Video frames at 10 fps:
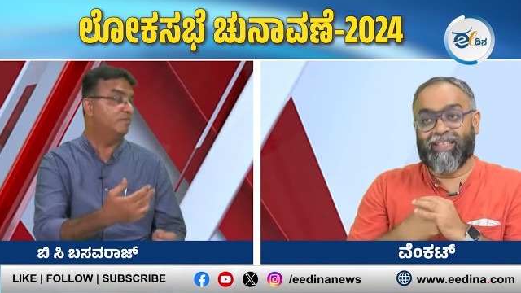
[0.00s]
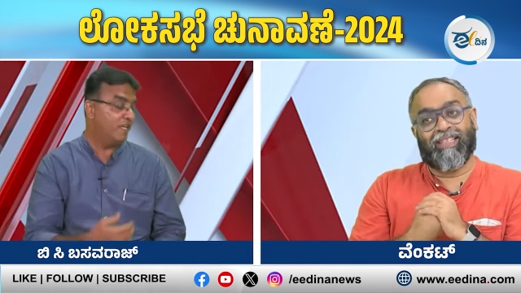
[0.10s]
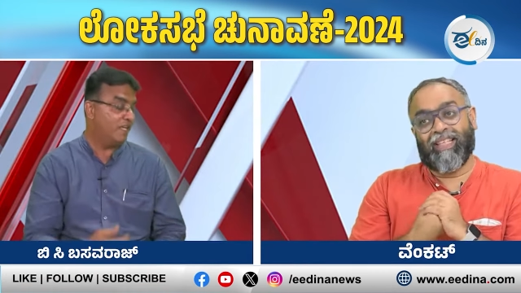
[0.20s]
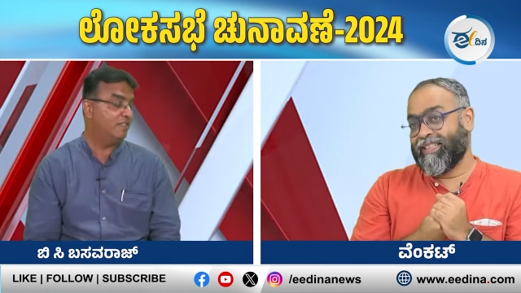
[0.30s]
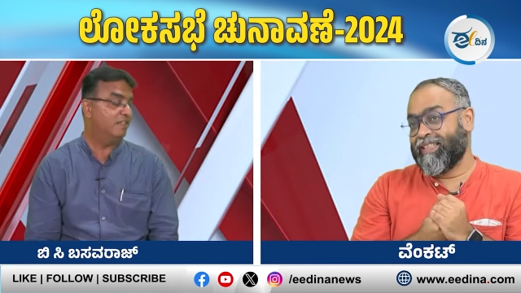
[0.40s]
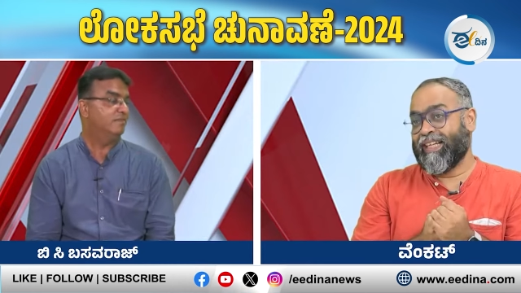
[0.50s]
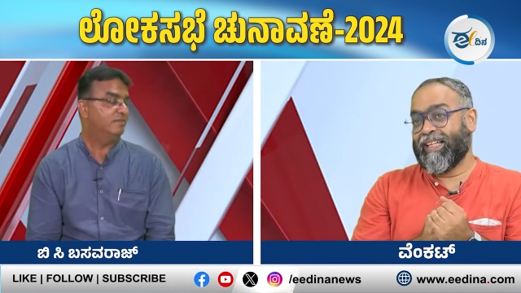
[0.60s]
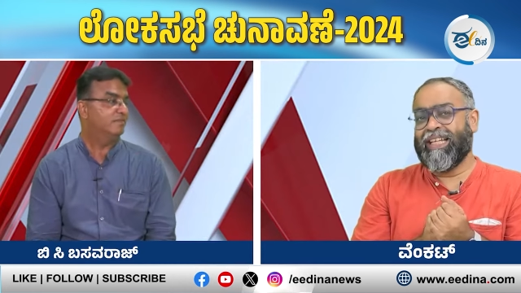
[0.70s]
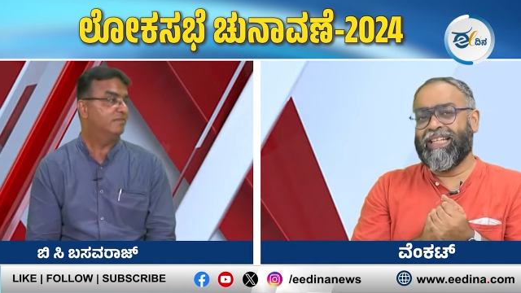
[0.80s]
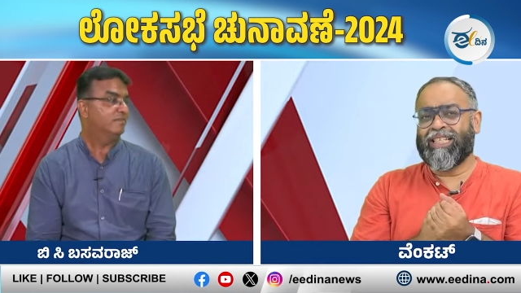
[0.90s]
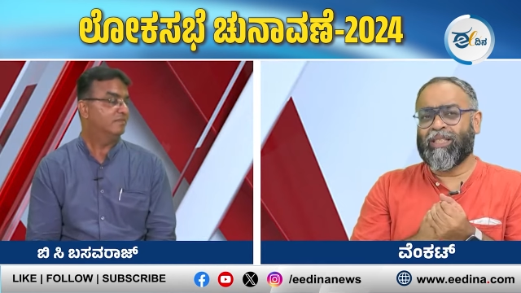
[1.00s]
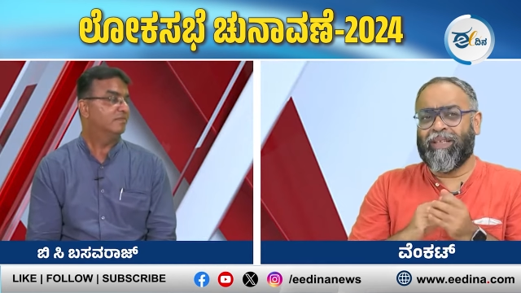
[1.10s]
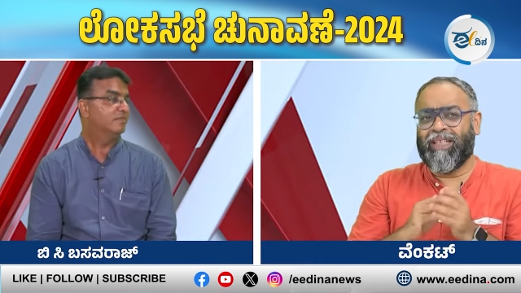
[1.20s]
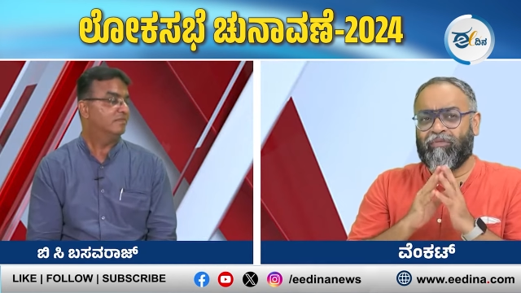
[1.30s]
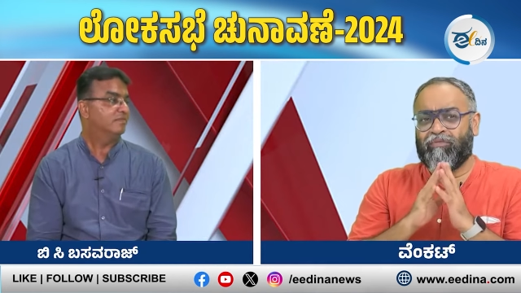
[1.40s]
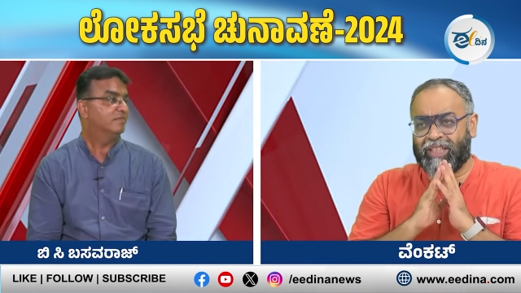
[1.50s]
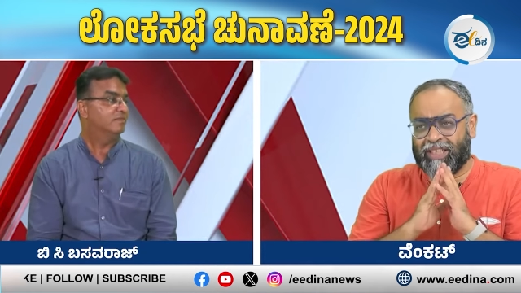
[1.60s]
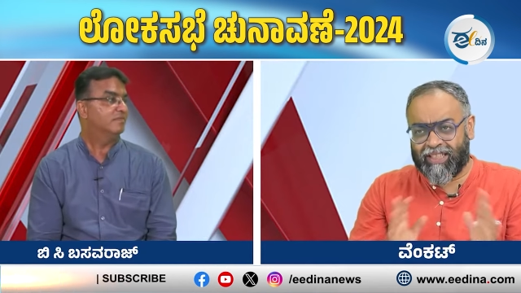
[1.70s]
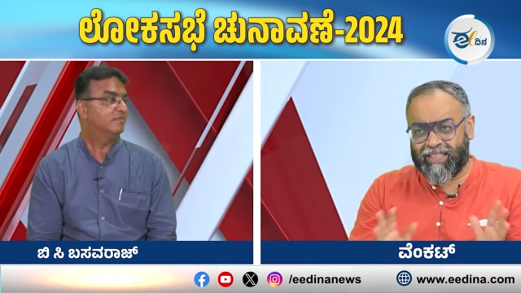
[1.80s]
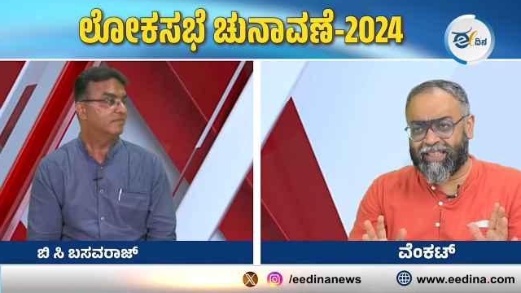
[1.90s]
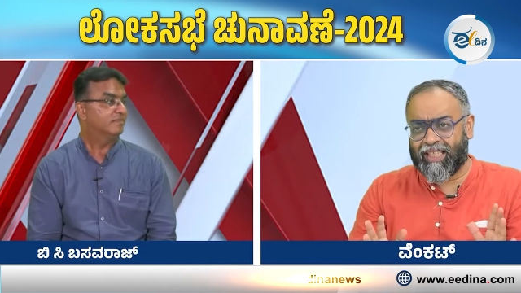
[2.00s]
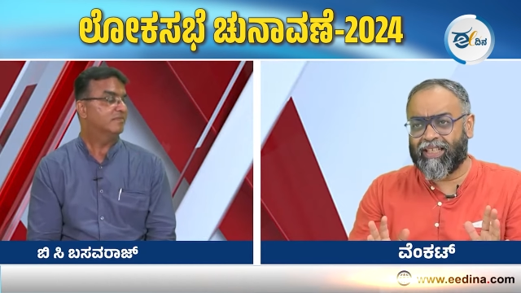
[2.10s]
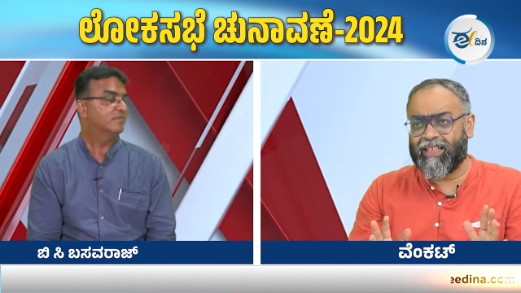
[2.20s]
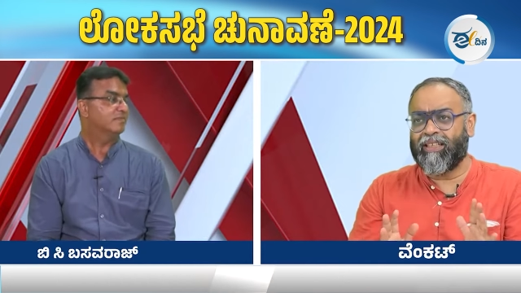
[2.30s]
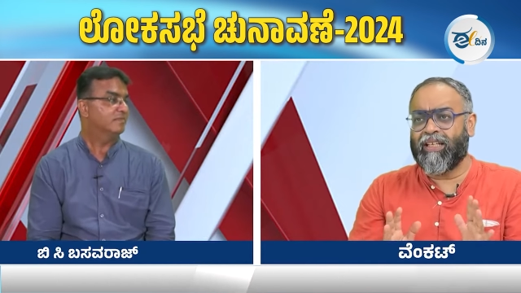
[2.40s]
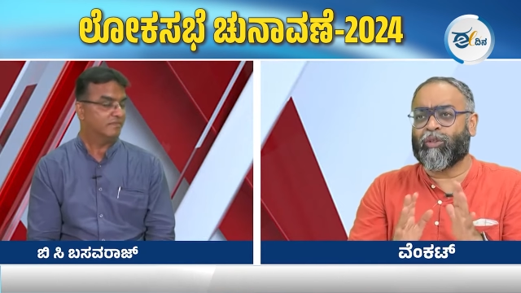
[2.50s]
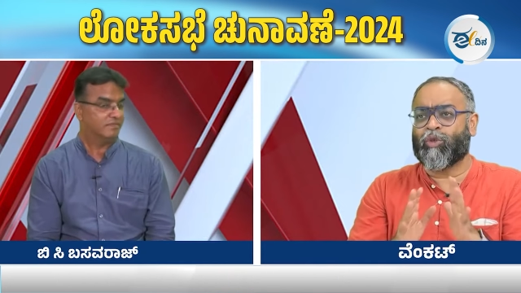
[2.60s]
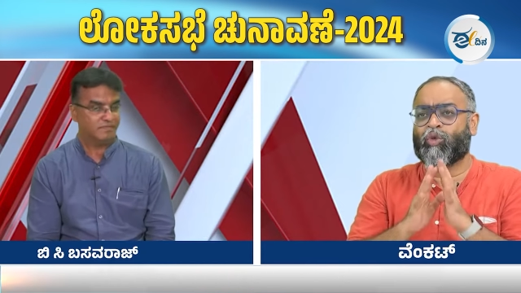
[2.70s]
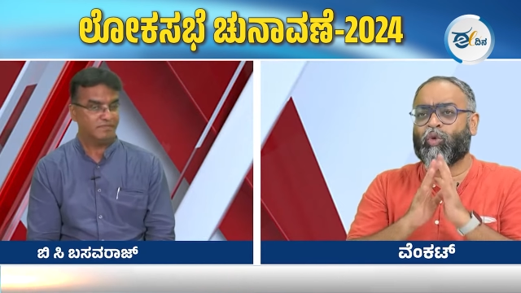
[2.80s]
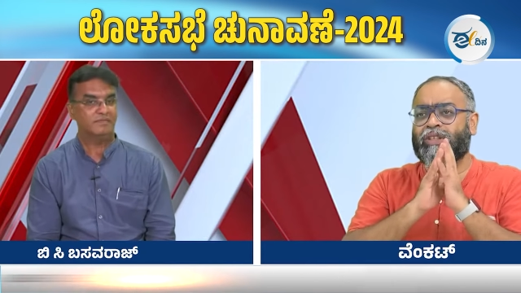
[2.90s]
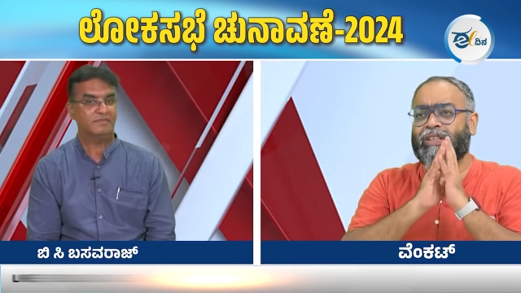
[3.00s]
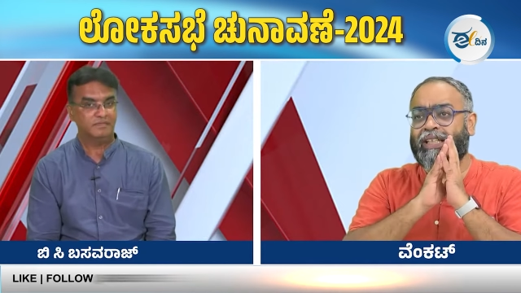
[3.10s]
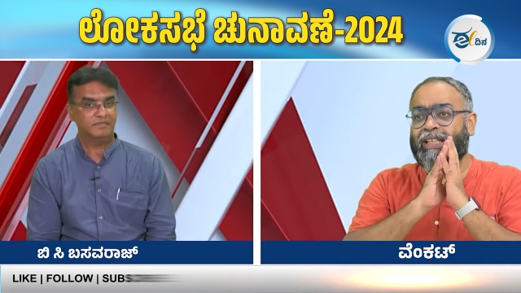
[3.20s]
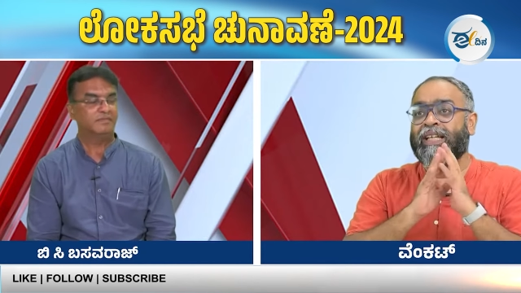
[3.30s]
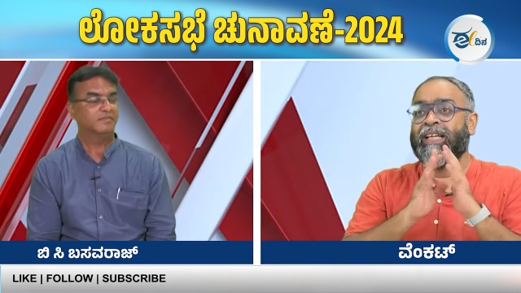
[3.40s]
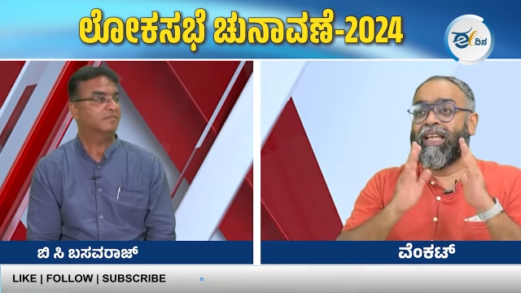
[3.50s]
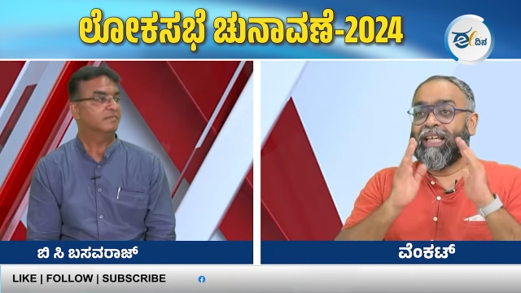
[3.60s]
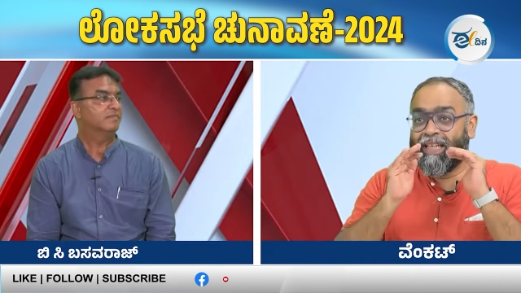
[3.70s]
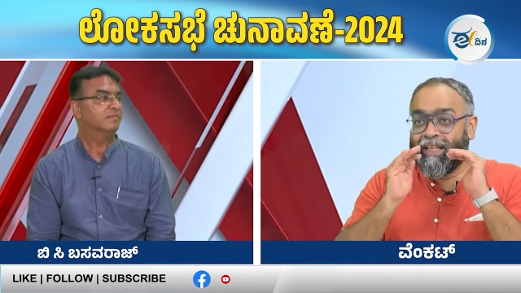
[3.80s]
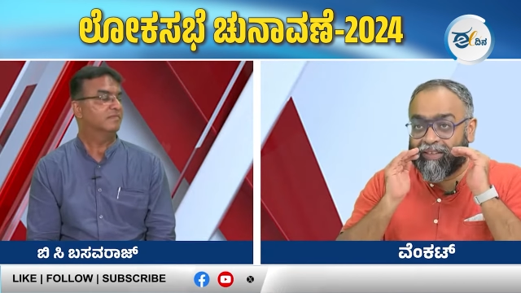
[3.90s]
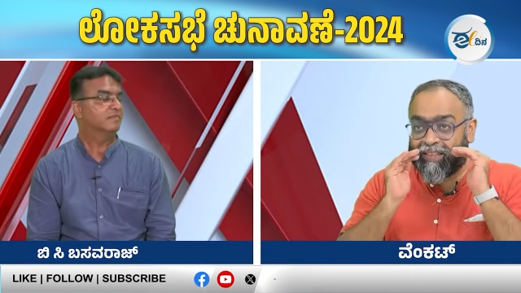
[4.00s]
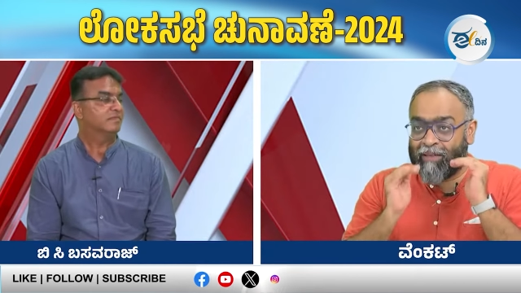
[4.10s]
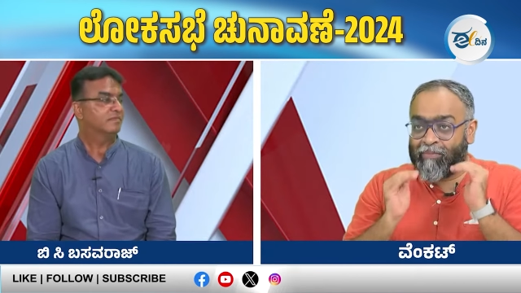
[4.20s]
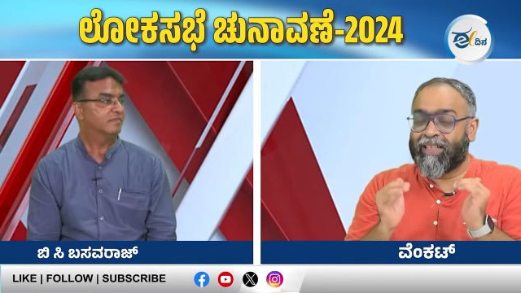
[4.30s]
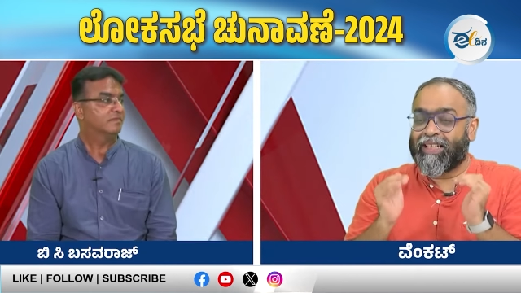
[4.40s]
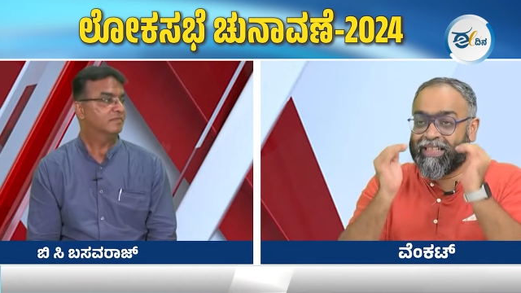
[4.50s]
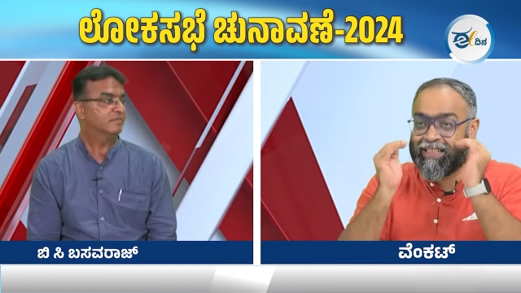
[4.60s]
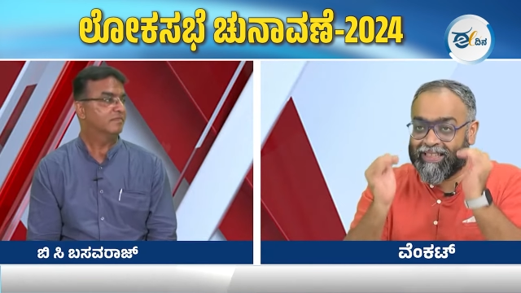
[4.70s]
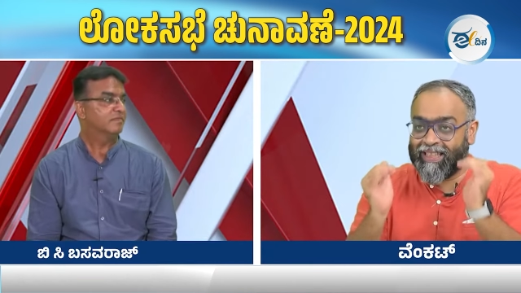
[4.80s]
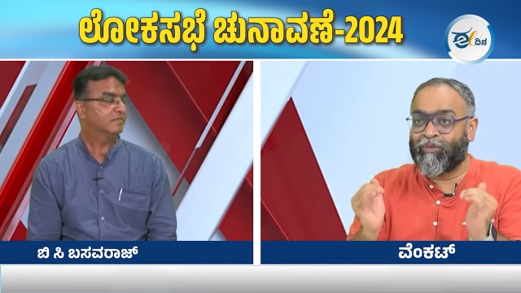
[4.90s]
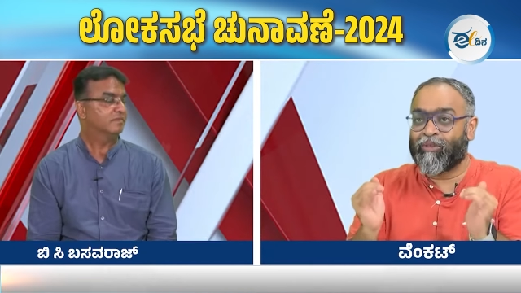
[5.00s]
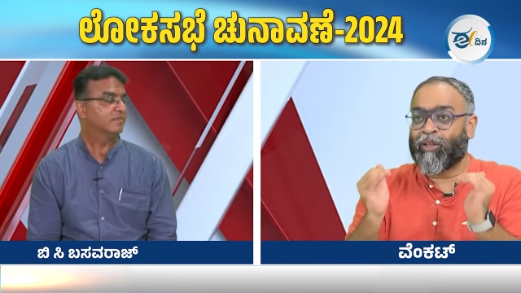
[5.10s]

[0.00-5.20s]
Speaker 1: Yes, exactly. It has been a vicious cycle. Totally, share market itself is a